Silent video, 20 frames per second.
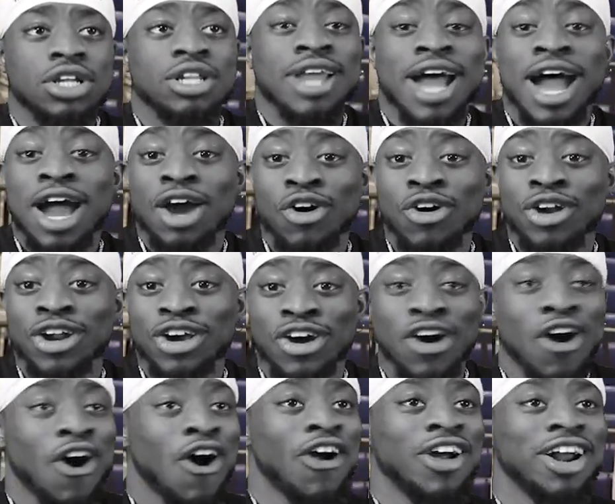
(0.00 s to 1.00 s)
You're not gonna
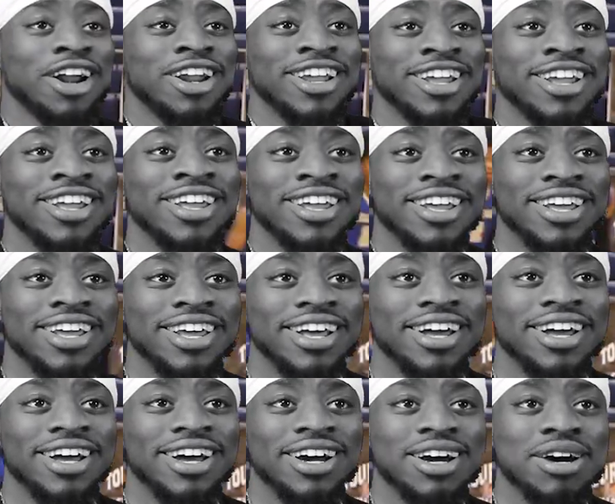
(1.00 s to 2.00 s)
guard?
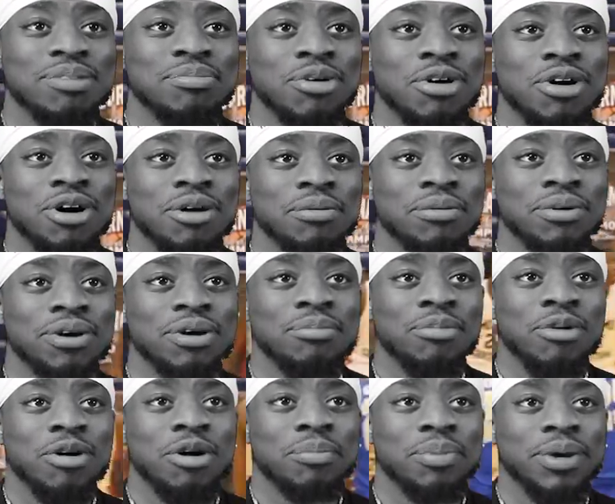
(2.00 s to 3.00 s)
Come on,
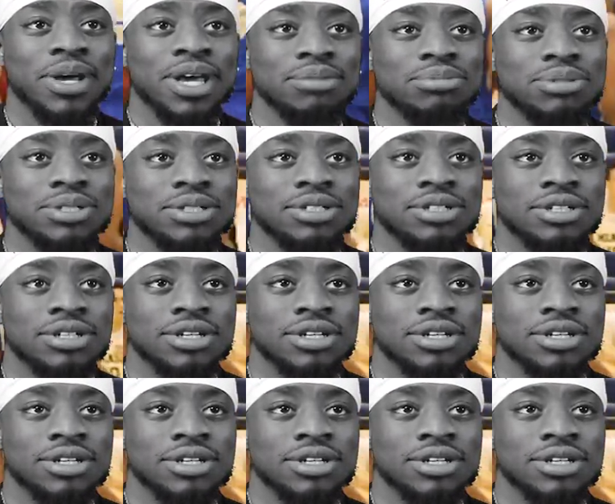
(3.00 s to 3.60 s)
come on, peeps.